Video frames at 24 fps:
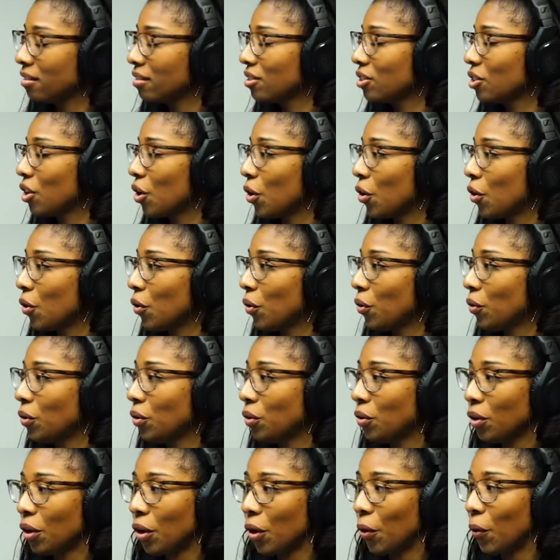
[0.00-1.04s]
So,
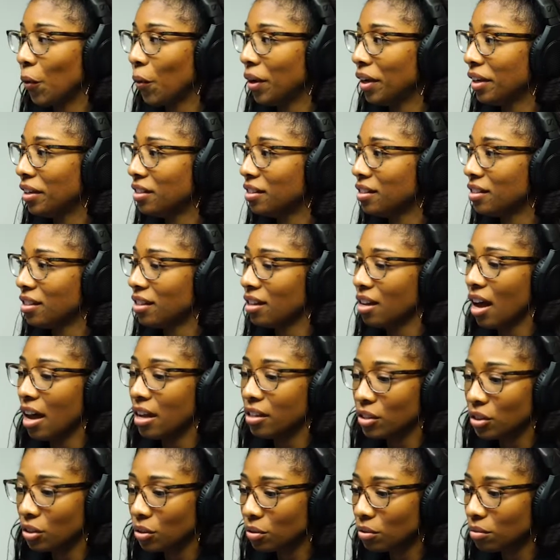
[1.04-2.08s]
you know, it's a
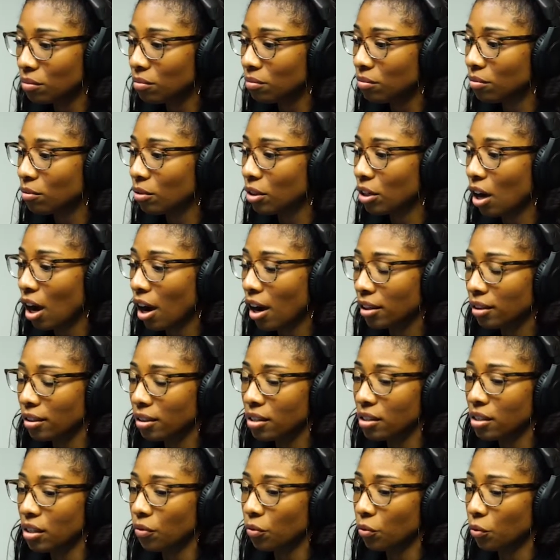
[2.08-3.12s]
hustle
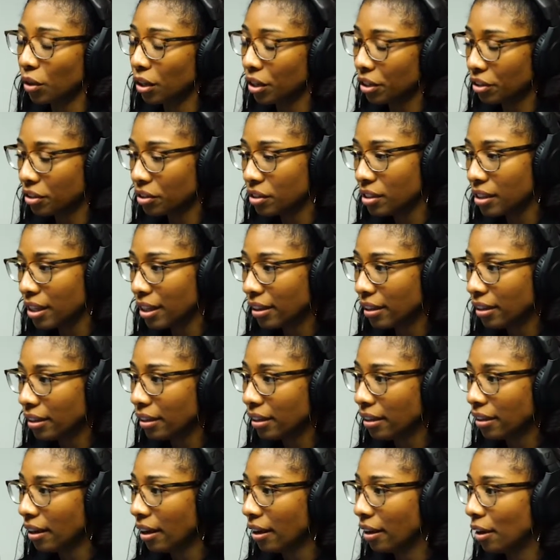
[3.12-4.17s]
regardless of what you're
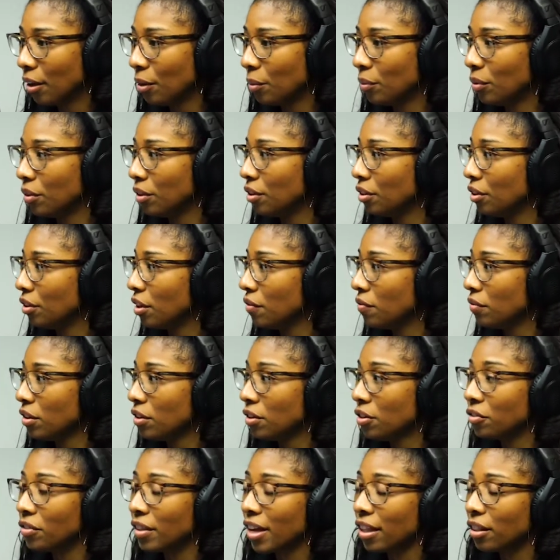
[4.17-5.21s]
selling. You know, even
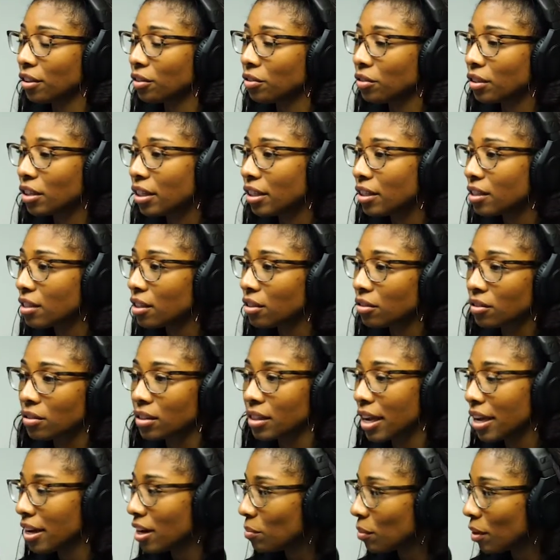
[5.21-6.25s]
you're that little kid selling those
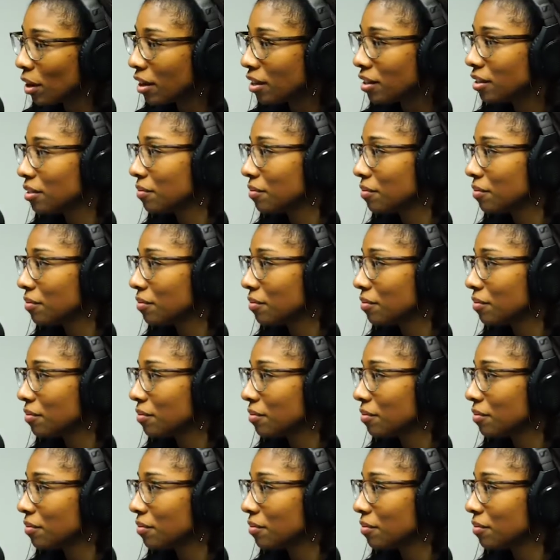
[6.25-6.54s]
candy bars.